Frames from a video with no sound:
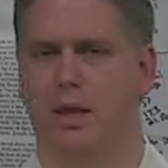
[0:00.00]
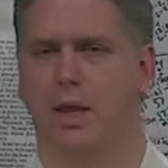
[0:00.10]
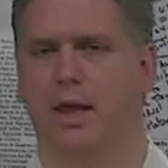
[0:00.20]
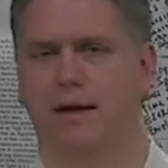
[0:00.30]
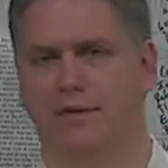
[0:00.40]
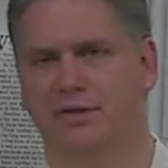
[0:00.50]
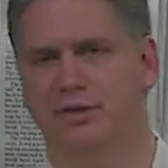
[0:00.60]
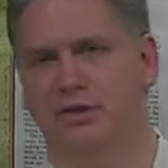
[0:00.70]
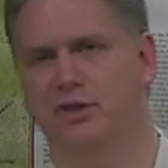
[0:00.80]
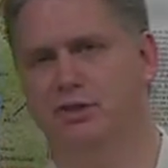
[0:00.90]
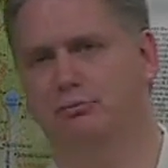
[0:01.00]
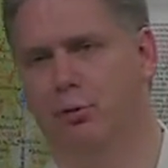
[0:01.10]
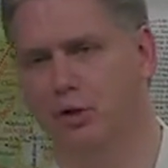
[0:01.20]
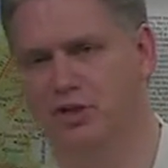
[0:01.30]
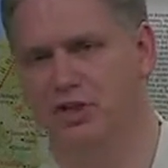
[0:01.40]
And this, this
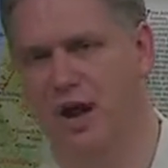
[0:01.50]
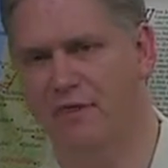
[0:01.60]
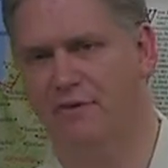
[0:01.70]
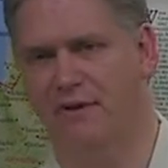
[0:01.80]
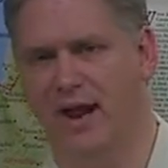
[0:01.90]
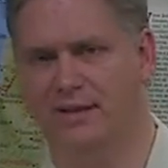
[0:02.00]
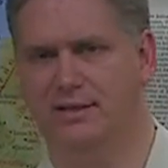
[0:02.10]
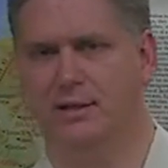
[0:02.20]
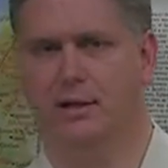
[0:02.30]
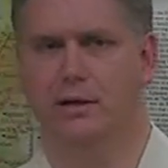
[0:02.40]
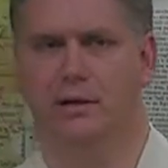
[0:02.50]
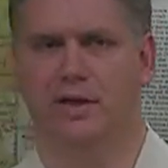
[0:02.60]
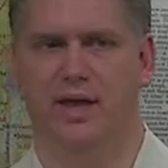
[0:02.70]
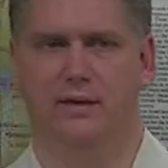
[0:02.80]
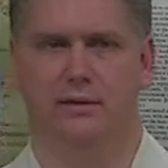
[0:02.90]
supports not the fact
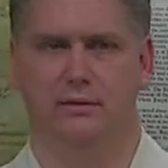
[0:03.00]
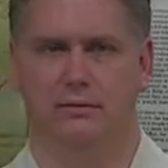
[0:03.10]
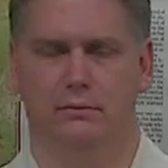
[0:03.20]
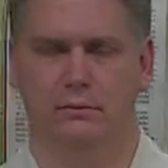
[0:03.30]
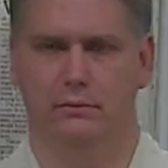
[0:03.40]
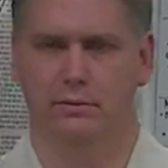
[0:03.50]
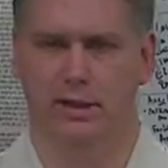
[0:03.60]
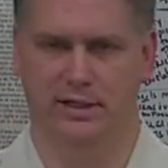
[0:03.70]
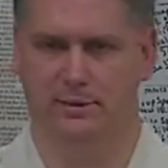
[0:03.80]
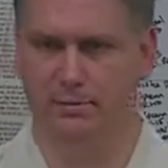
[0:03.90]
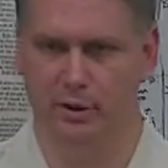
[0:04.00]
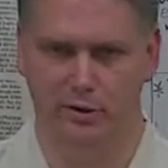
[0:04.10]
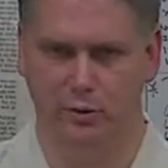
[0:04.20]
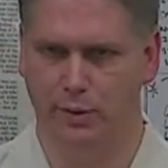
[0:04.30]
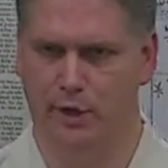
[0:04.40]
that it debunks
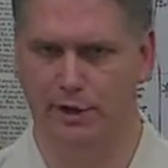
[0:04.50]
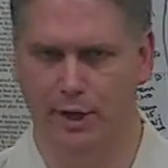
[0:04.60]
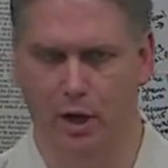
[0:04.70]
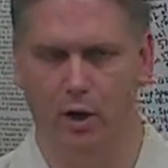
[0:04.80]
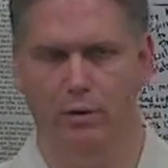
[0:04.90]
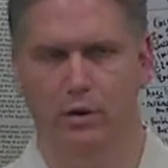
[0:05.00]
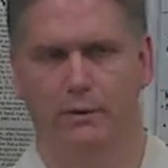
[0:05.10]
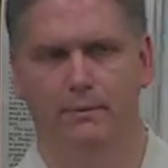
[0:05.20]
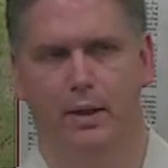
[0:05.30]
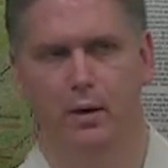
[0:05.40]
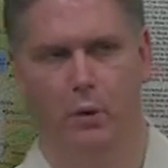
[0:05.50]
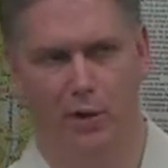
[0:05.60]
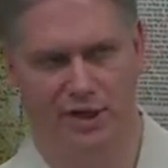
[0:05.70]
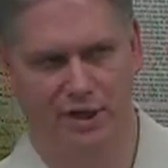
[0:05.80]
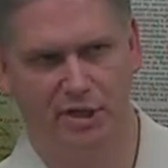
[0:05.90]
what we already know. What
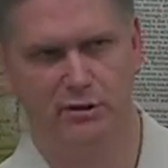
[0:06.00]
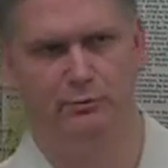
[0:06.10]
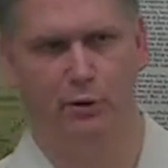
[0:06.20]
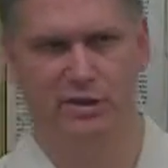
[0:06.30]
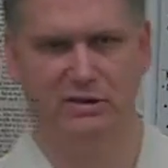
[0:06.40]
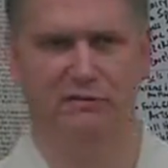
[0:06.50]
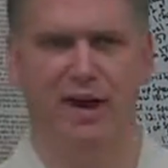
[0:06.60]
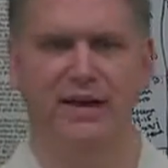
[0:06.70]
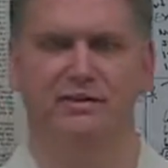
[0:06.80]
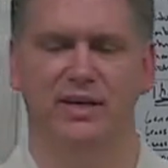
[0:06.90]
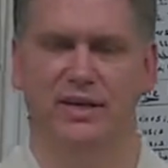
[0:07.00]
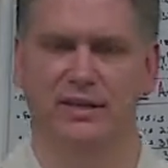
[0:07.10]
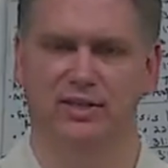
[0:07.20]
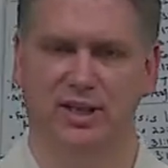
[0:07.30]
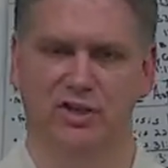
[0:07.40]
it does support is the fact that it's
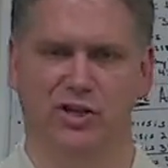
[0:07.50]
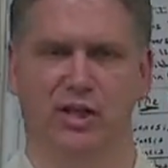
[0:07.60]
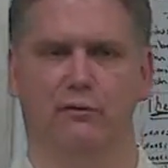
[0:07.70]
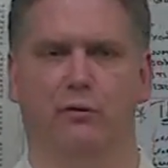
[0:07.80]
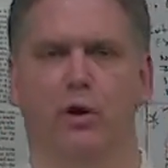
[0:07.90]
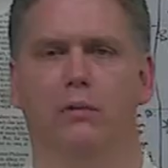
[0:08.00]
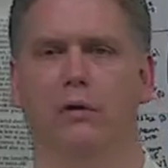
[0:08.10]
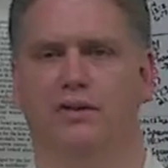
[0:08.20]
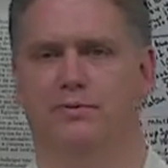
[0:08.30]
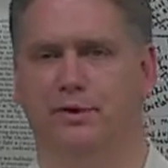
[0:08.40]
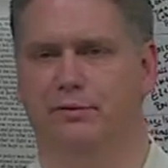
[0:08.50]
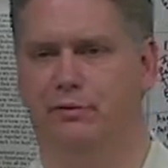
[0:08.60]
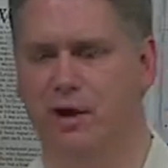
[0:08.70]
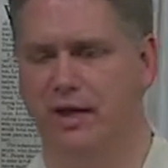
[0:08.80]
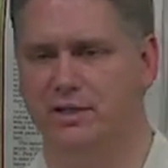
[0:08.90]
the angelic form of the Spirit of
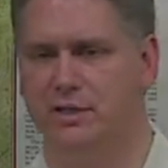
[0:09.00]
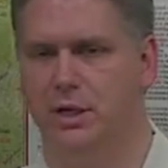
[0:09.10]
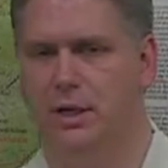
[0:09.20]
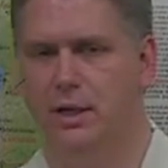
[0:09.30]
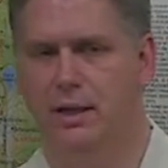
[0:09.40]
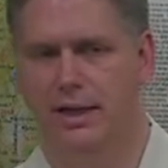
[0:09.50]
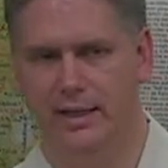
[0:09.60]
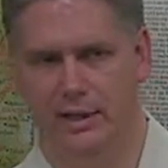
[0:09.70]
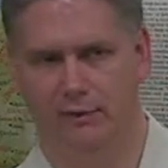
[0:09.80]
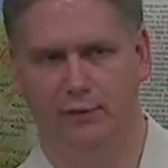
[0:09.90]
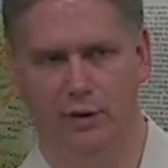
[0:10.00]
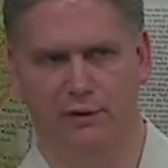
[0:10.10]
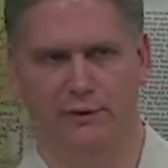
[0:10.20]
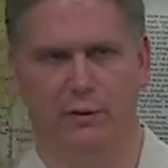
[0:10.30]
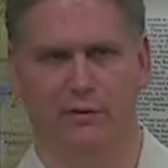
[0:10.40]
Christ, and therefore the
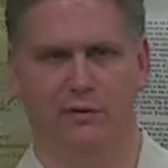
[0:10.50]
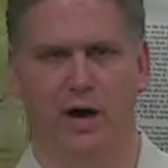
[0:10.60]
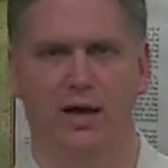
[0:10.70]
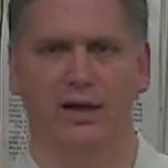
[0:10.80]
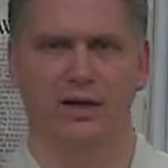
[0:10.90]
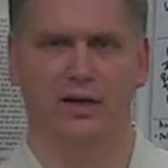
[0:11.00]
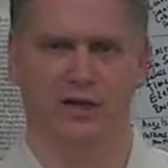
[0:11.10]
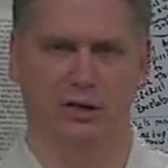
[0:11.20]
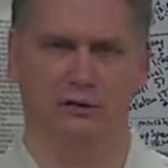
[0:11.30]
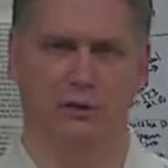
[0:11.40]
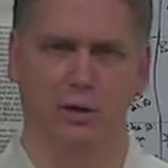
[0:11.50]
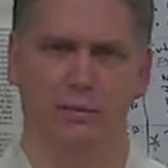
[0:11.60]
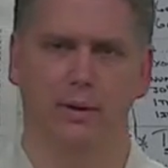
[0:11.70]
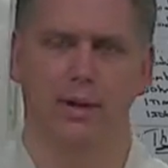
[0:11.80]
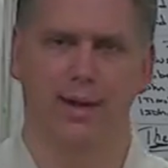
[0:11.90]
form of God in an angelic form
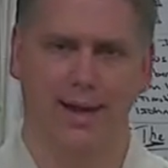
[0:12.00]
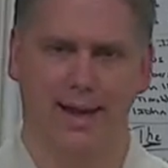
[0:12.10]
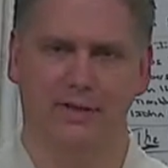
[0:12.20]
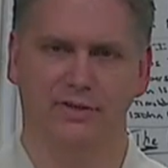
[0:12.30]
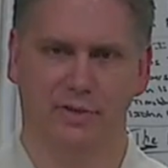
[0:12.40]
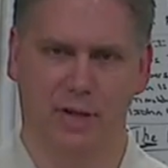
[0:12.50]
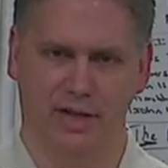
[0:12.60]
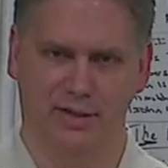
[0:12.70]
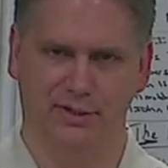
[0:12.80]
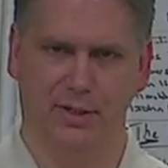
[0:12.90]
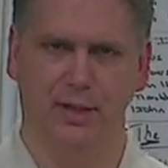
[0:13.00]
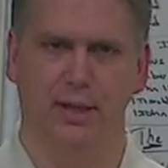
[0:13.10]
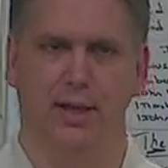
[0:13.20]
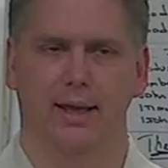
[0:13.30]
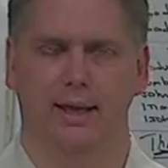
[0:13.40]
as God the Son
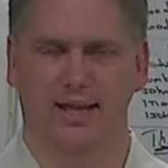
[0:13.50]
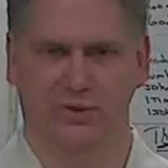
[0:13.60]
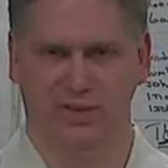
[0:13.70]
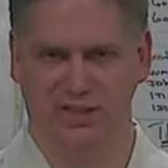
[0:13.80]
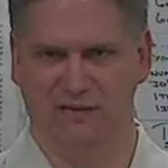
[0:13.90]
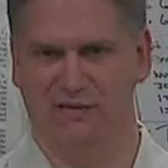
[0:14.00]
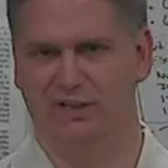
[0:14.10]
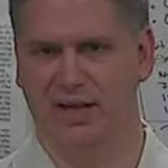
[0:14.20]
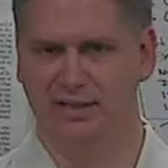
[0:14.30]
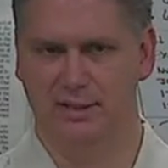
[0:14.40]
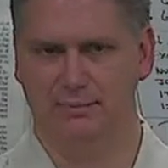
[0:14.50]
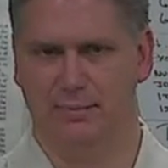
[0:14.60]
is what he's emphasizing.